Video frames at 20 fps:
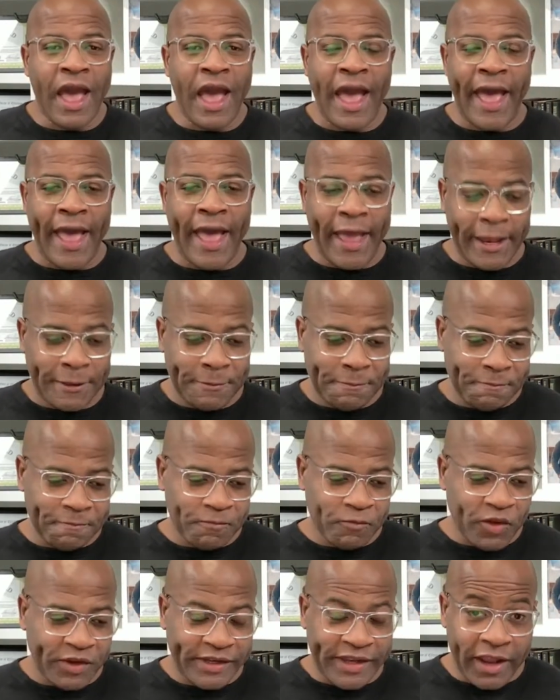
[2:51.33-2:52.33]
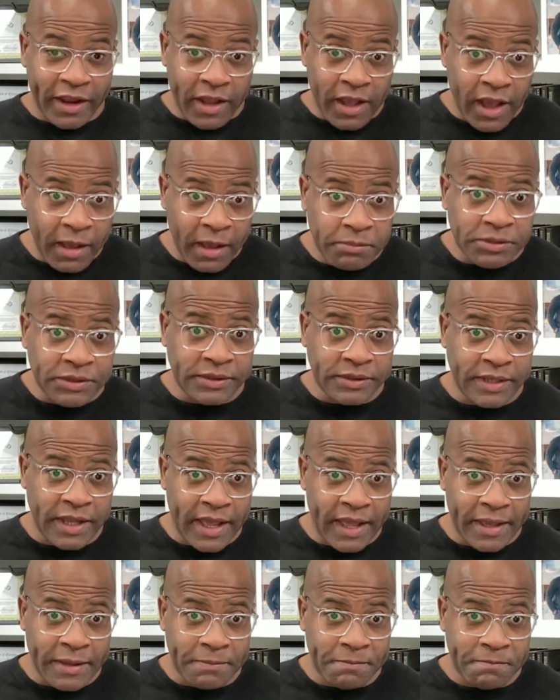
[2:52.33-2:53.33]
And there comes a
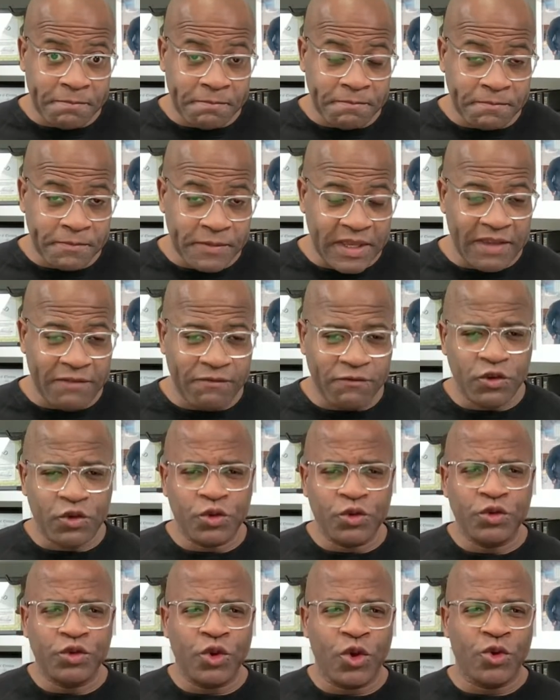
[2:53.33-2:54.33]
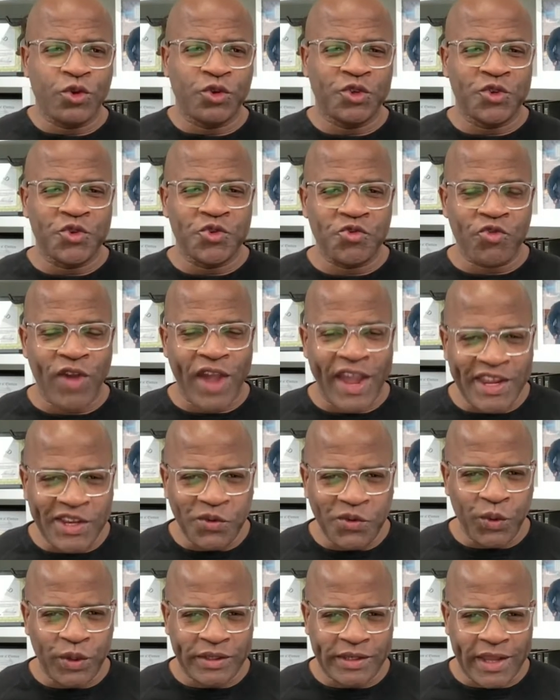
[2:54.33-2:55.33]
time, if you don't do
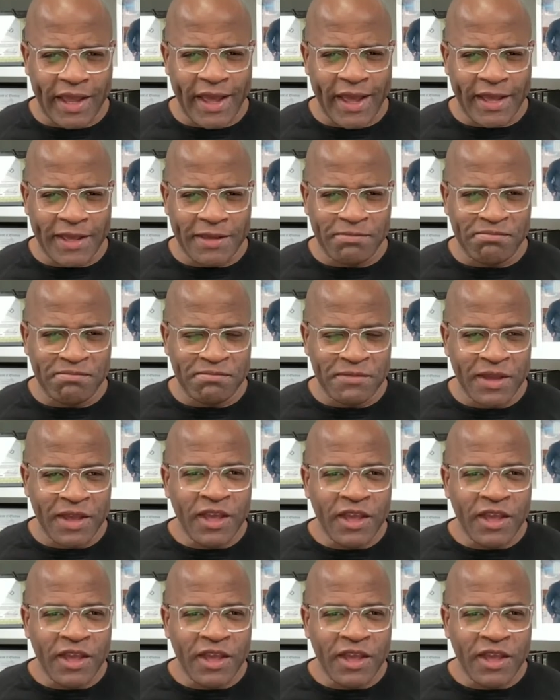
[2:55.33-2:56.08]
right with time,